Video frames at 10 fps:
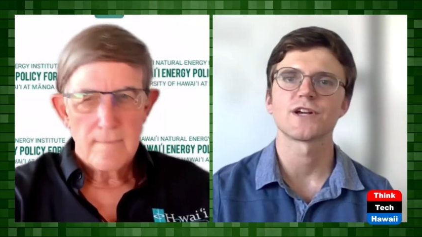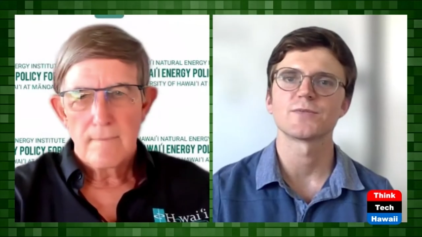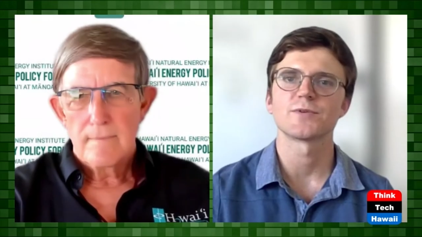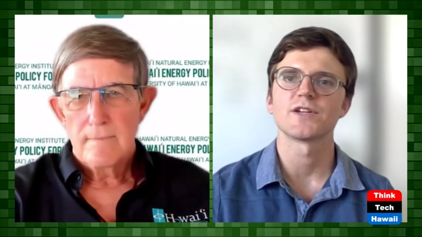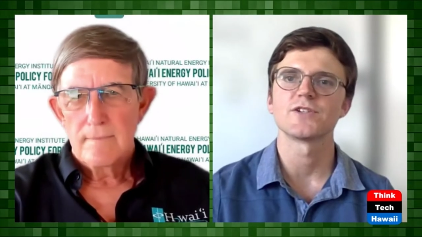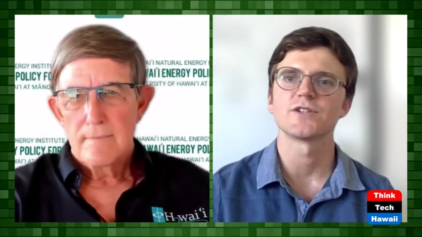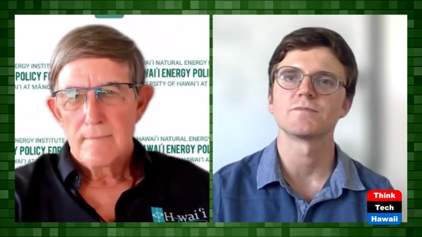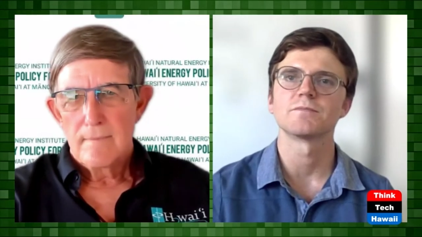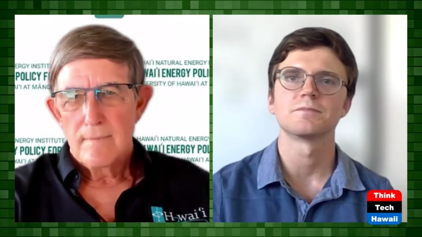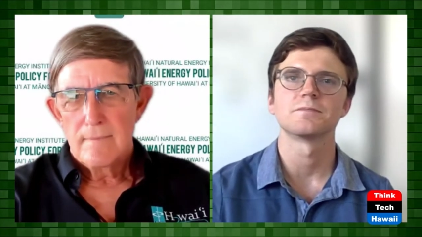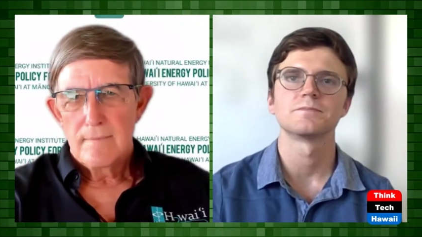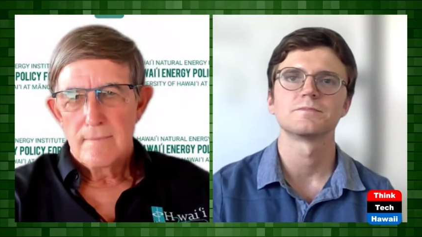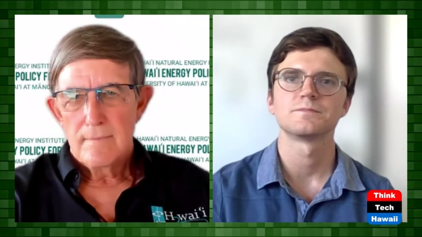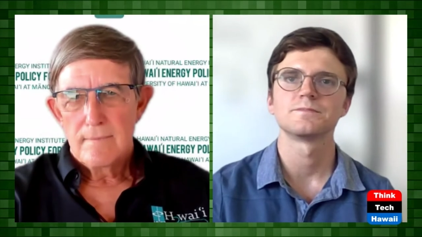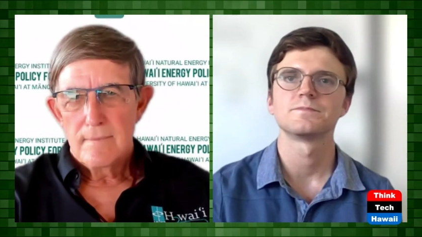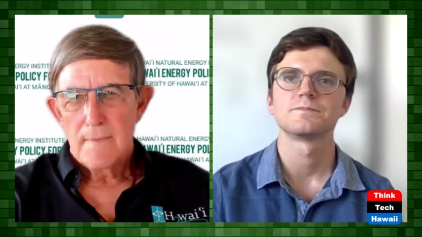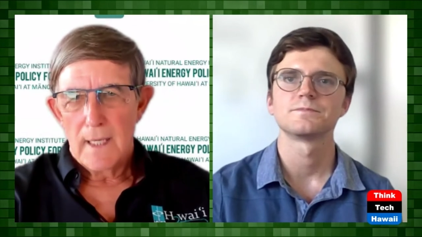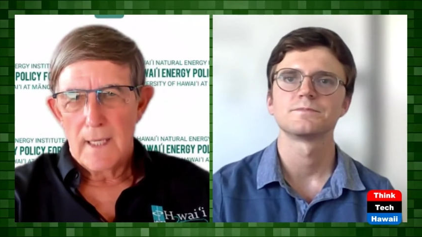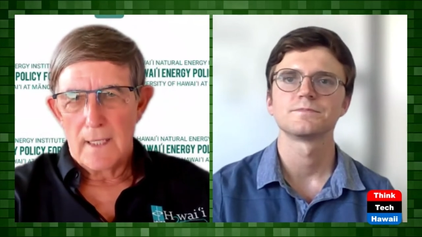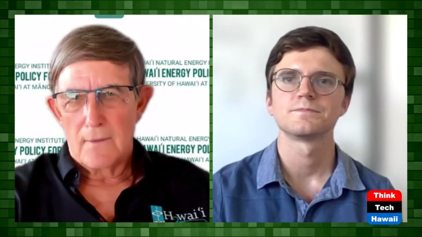Speaker 1: transportation.
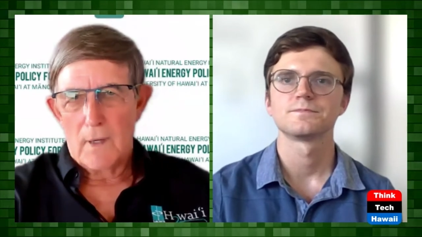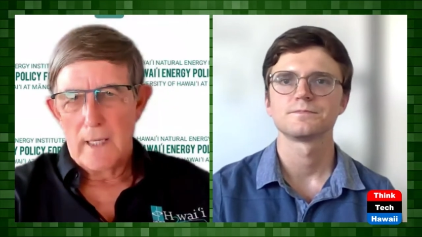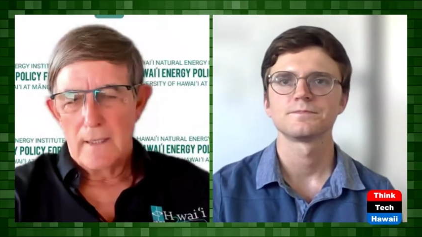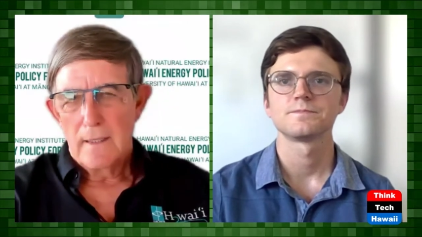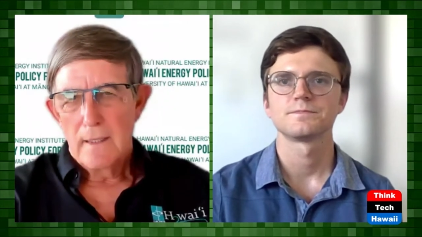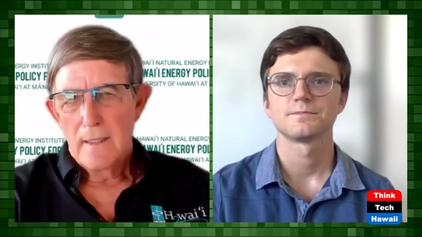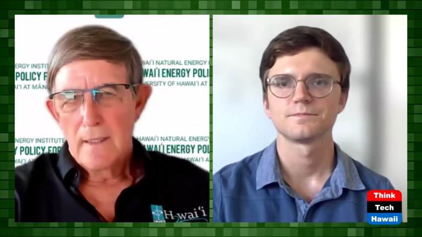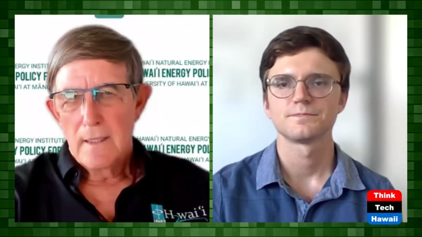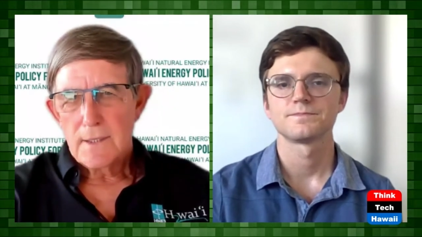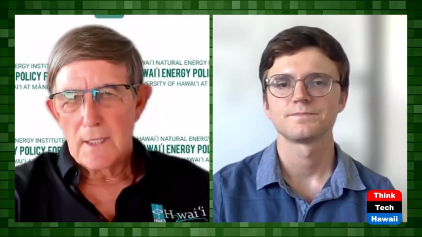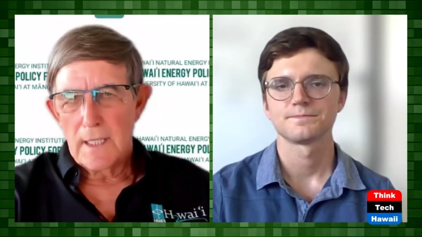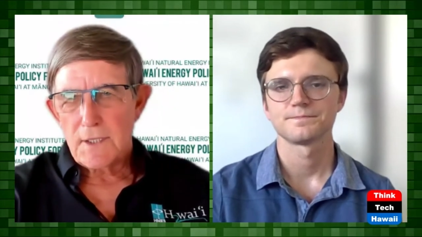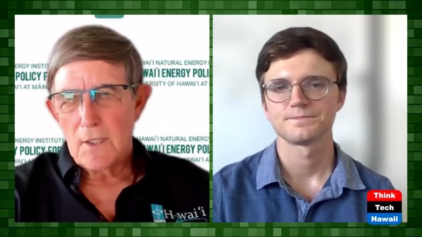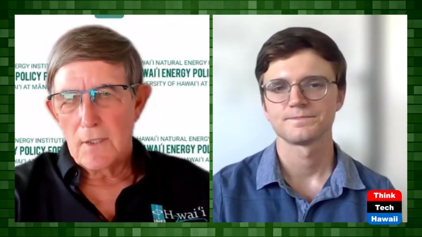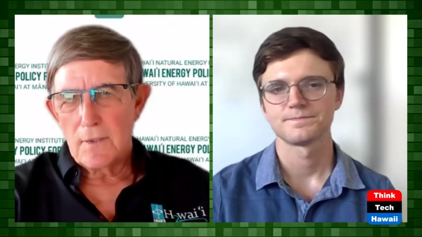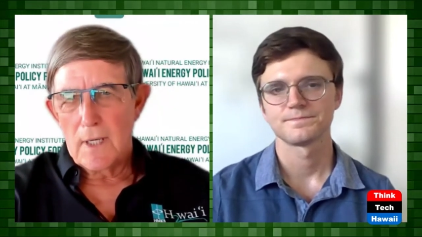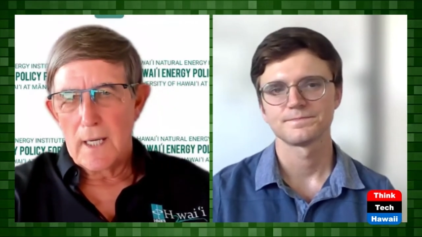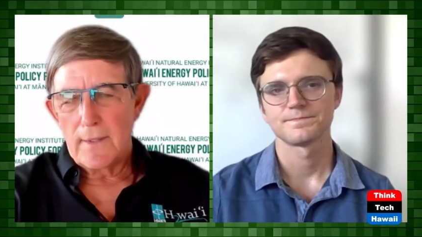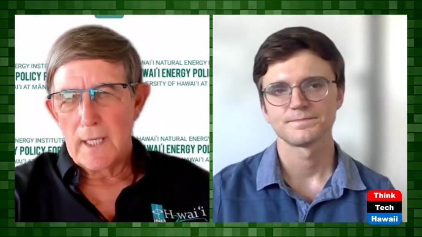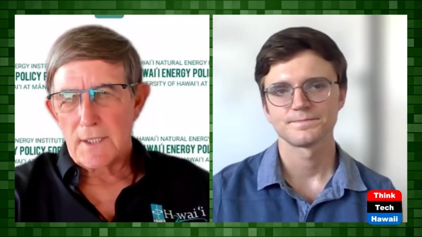
Speaker 2: Hey, great. So let's go to
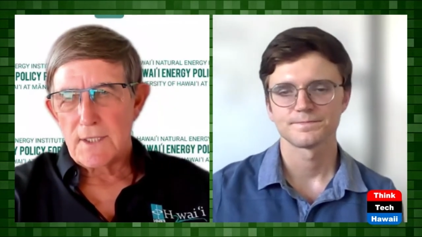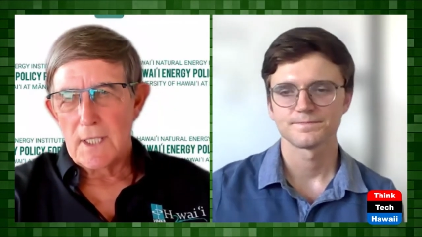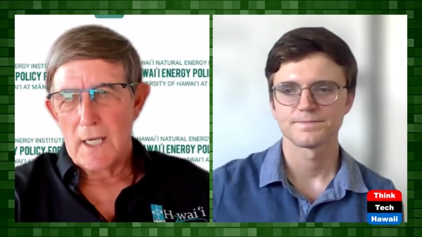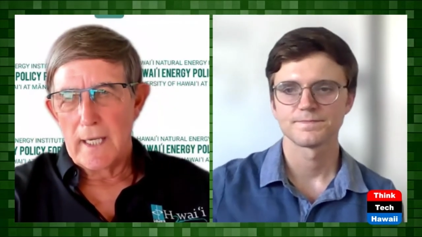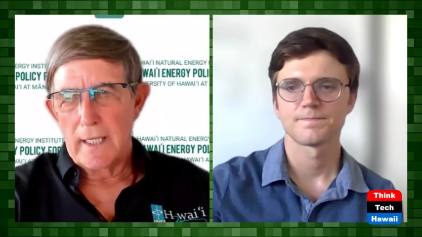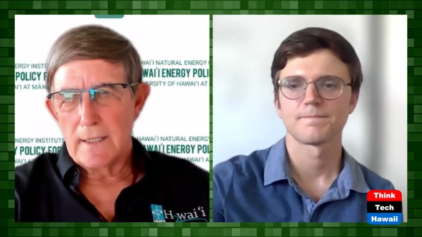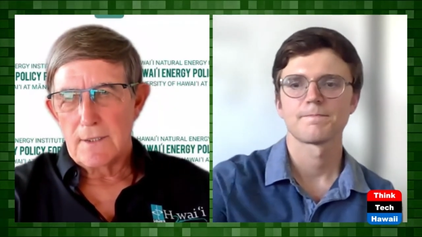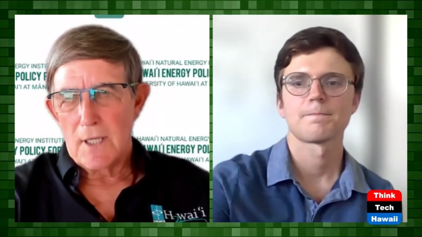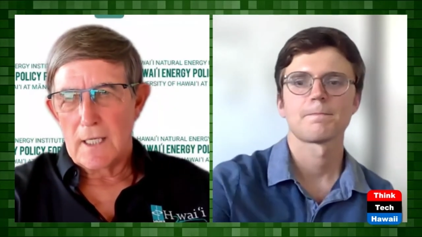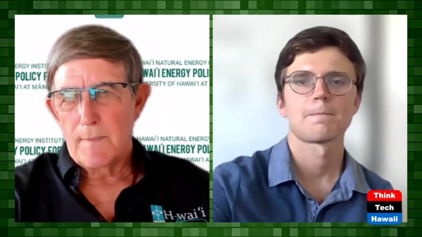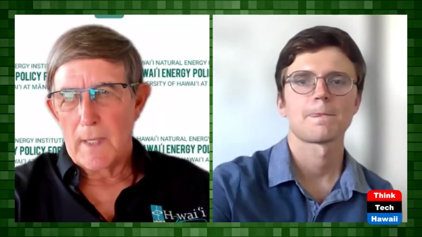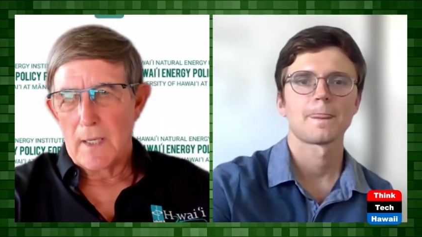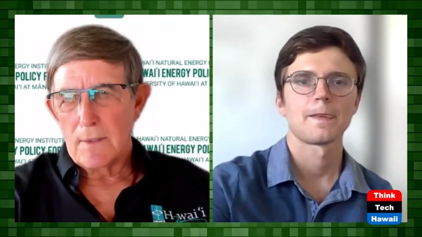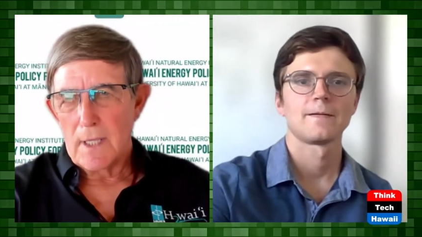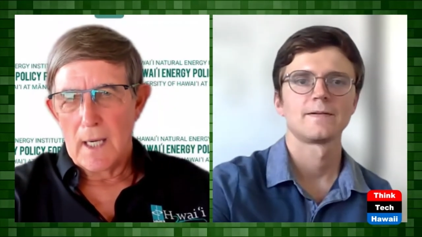uh, the next slide and talk about